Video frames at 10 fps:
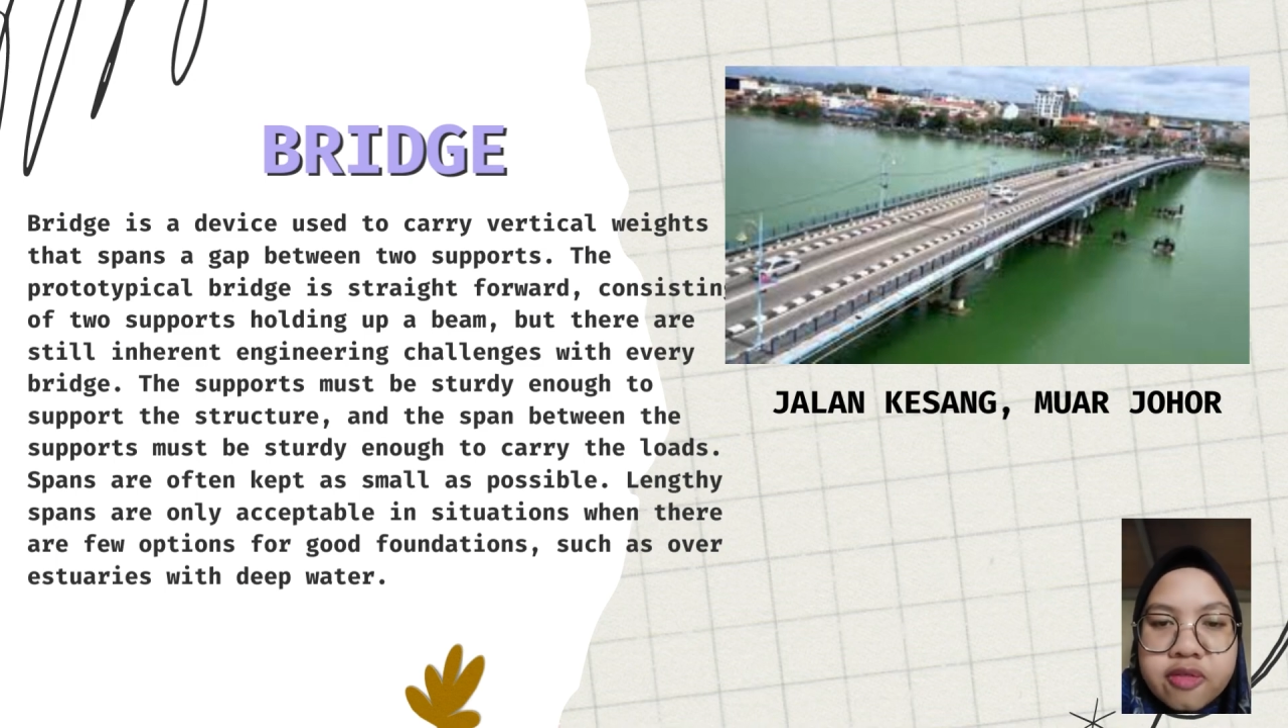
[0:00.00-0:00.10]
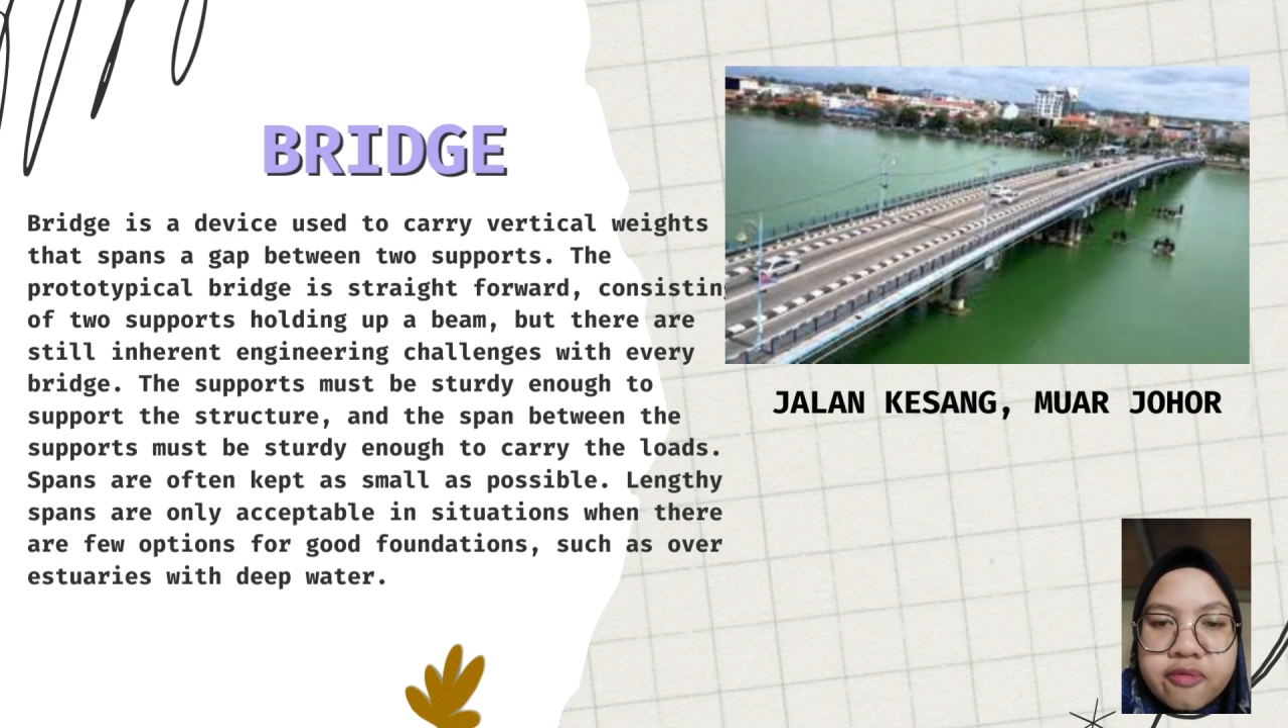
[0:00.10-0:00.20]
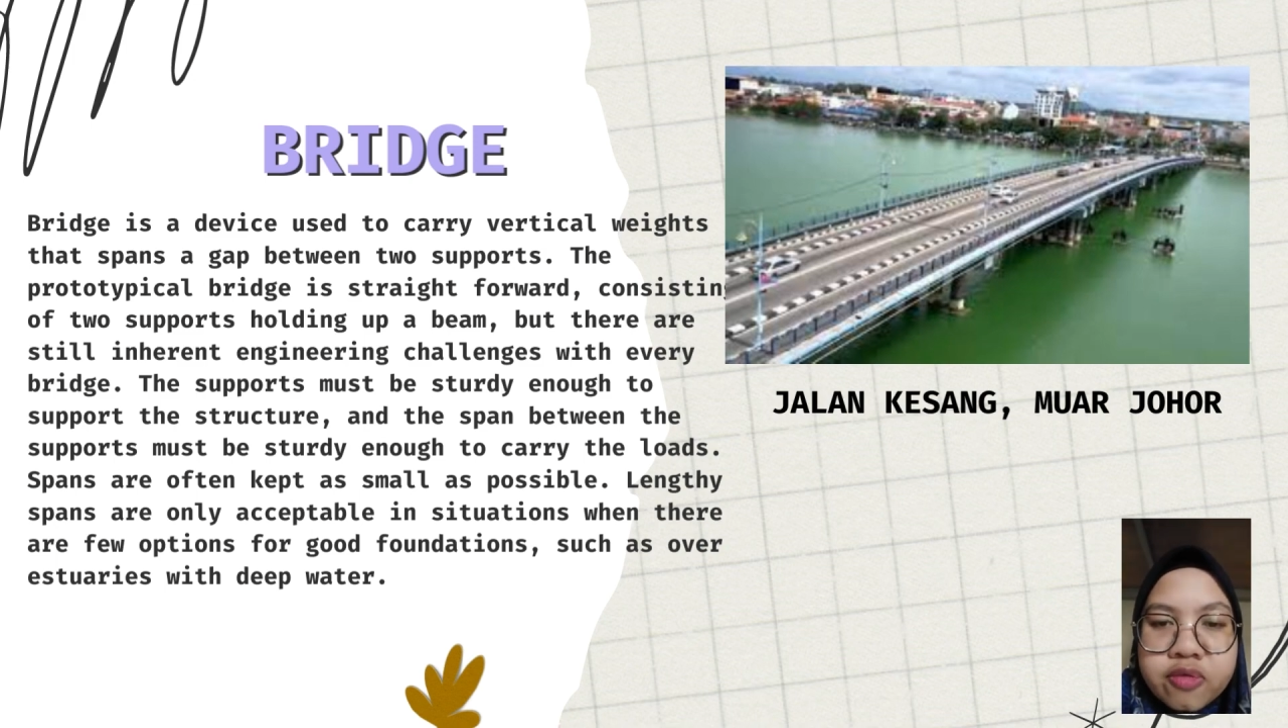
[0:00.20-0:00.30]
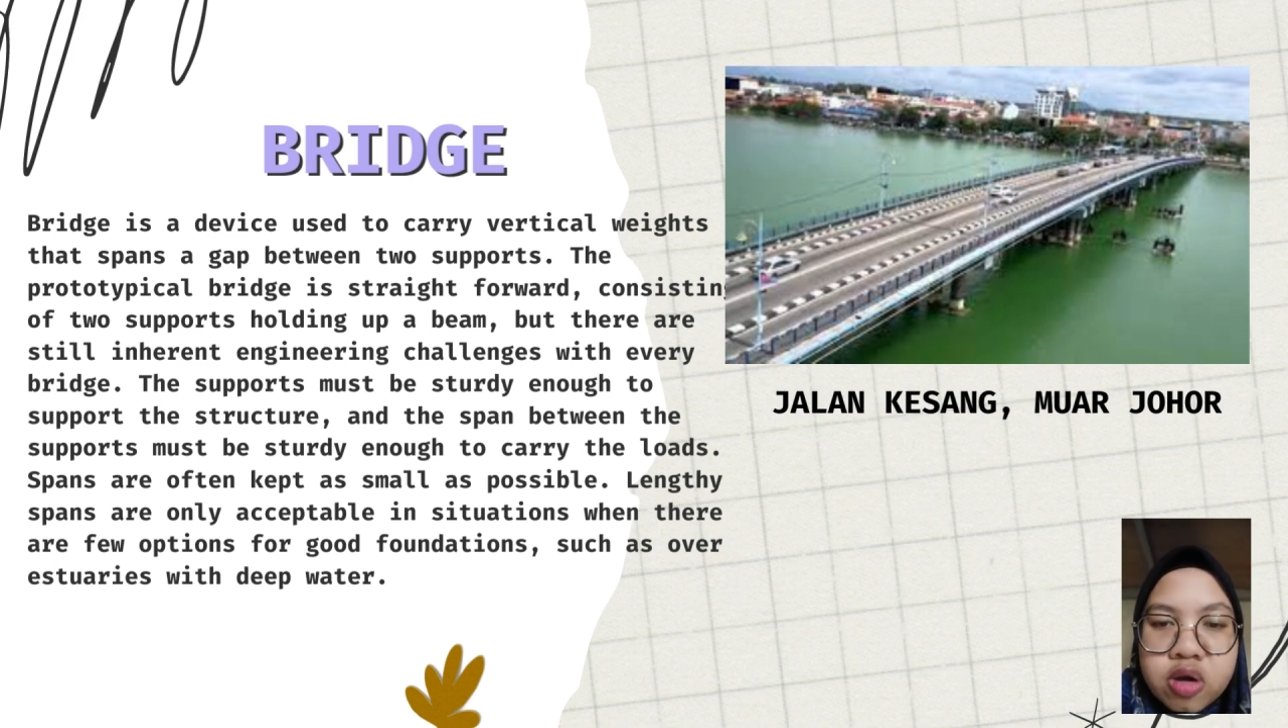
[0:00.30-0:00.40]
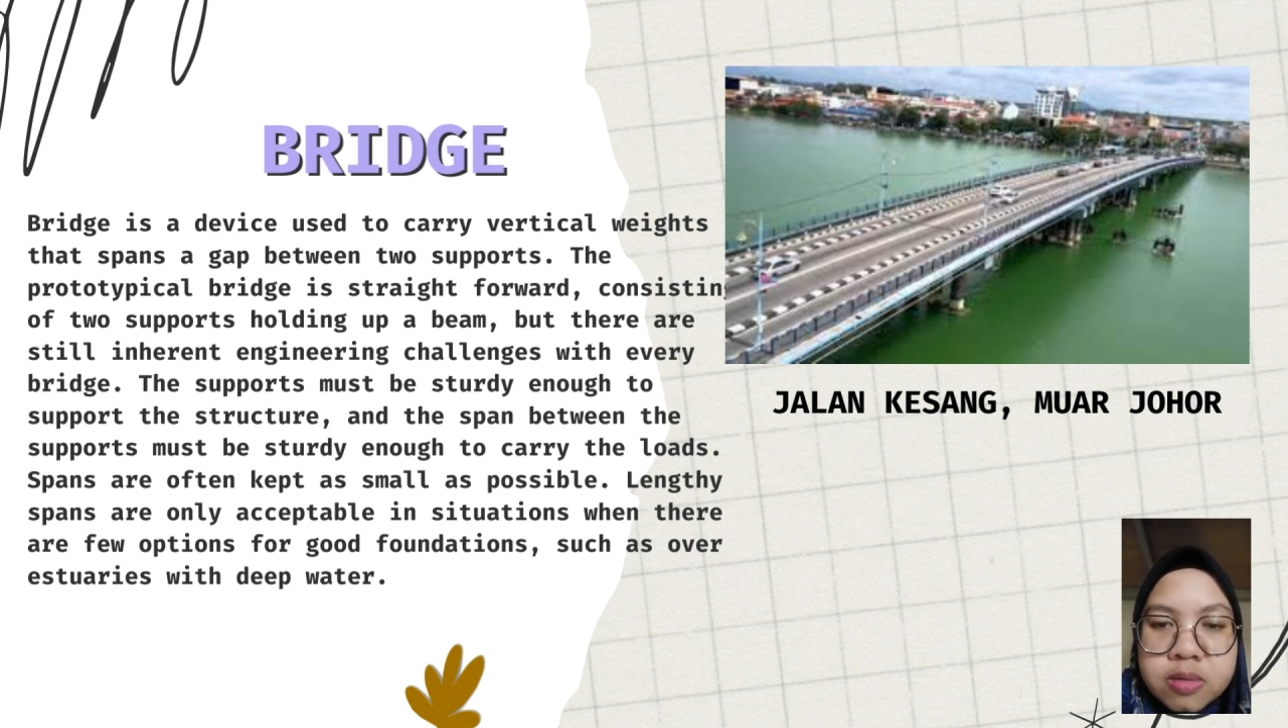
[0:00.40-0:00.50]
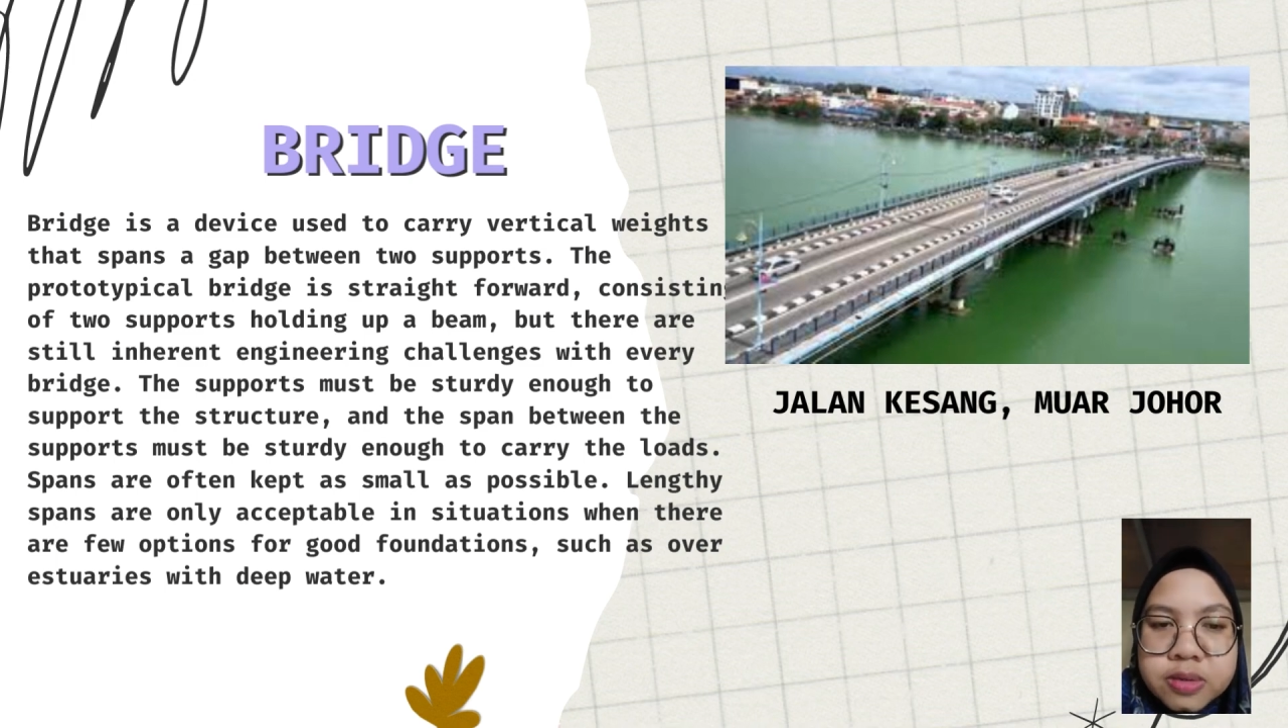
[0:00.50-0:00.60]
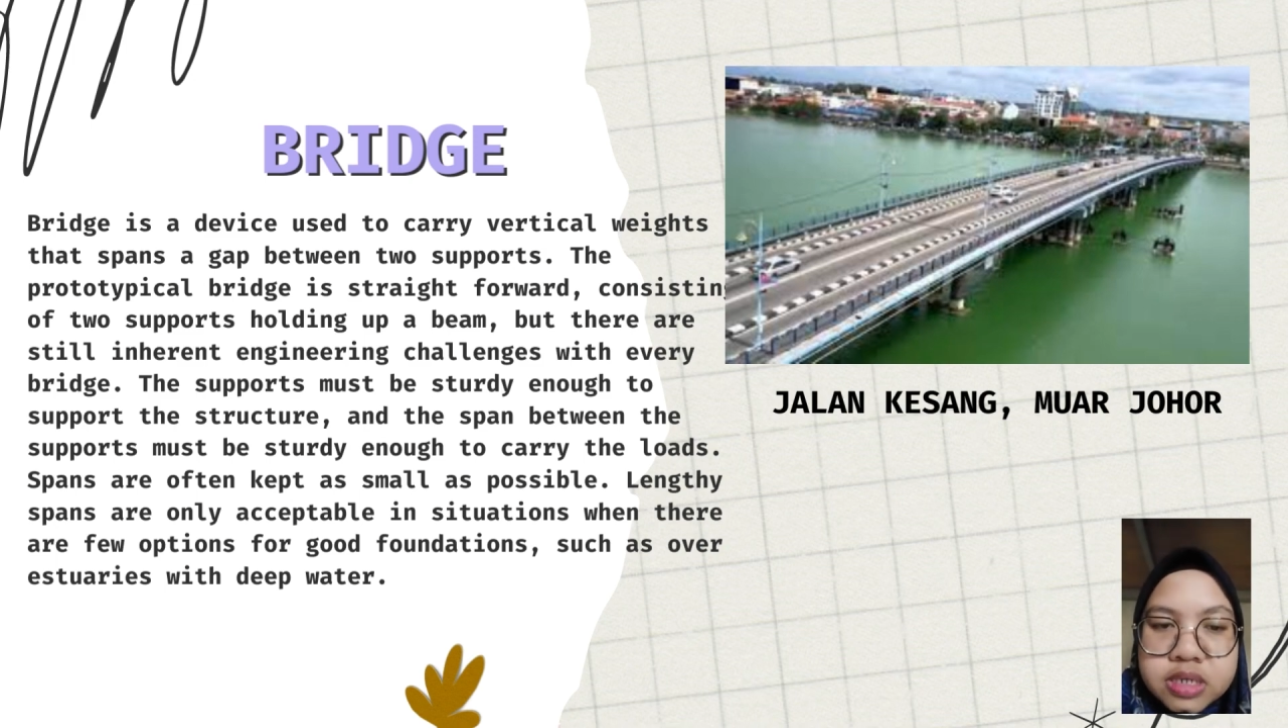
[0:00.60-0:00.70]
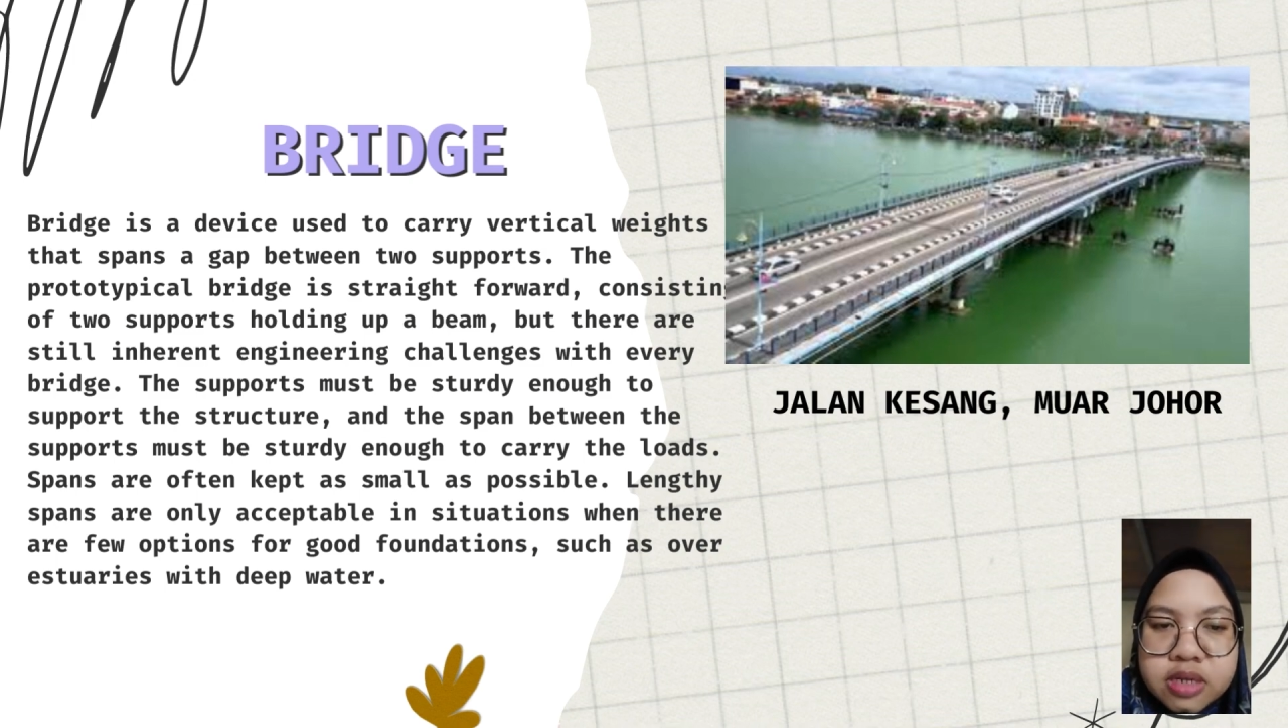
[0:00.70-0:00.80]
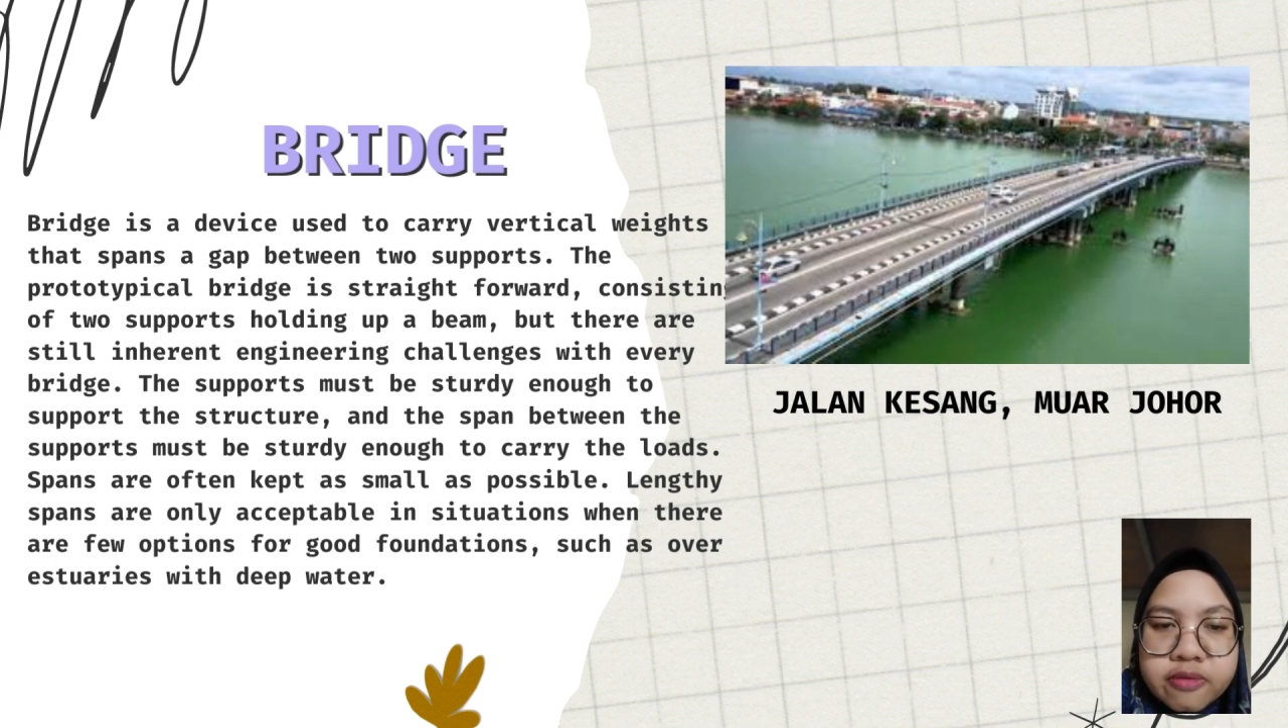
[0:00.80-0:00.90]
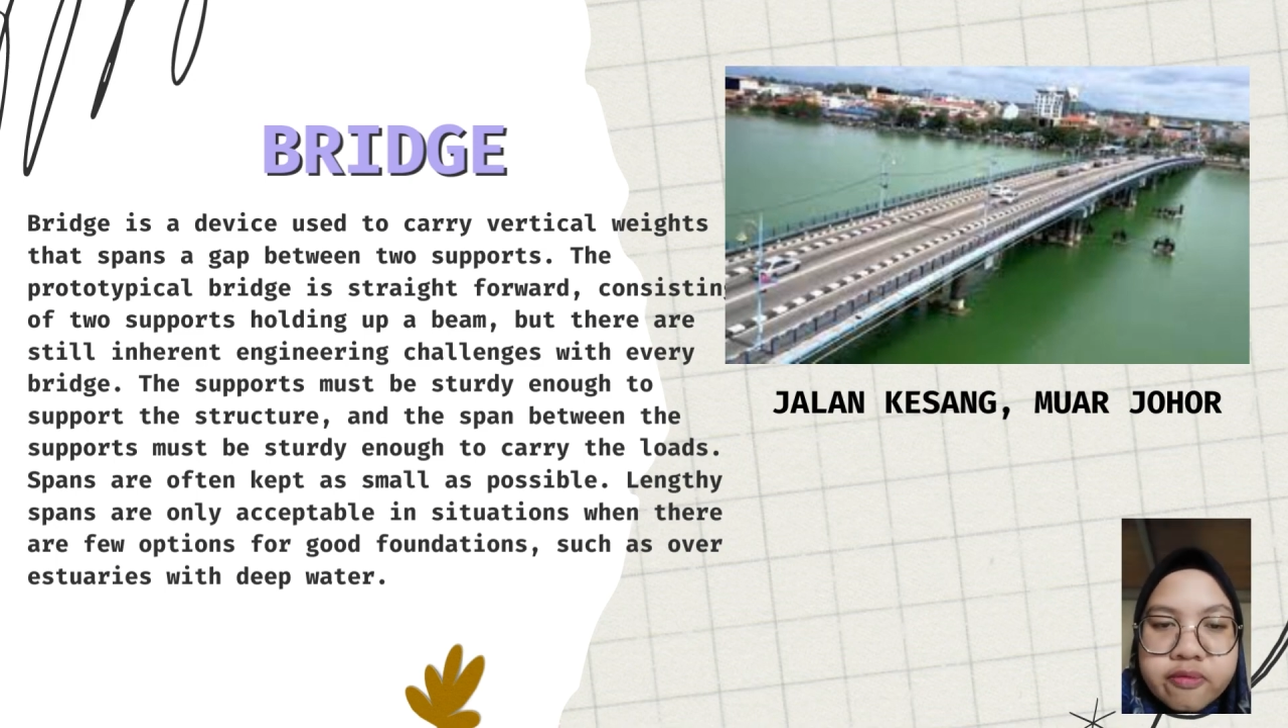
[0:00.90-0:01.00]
a few options